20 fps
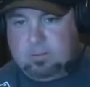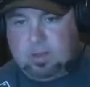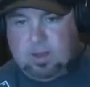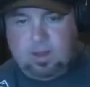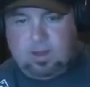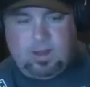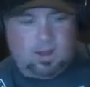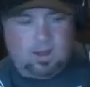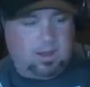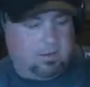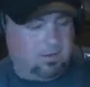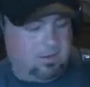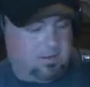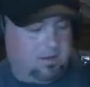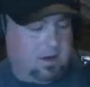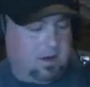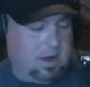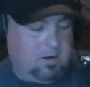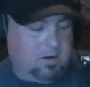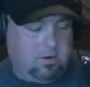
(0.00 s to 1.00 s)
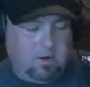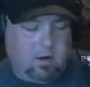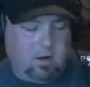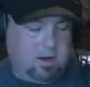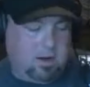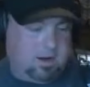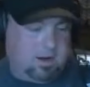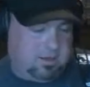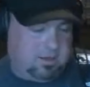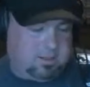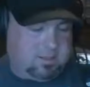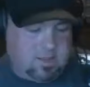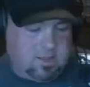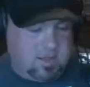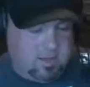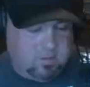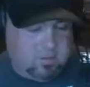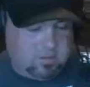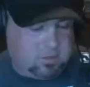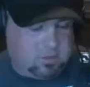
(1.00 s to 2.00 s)
But uh, you know, I don't know. I, I just
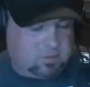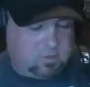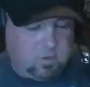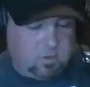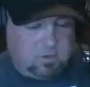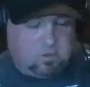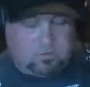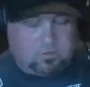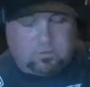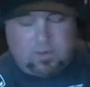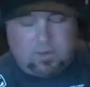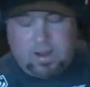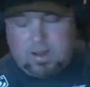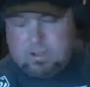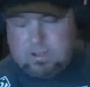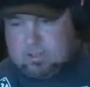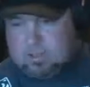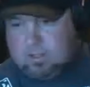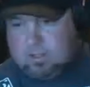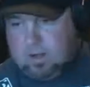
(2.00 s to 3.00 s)
it was just one of those fights.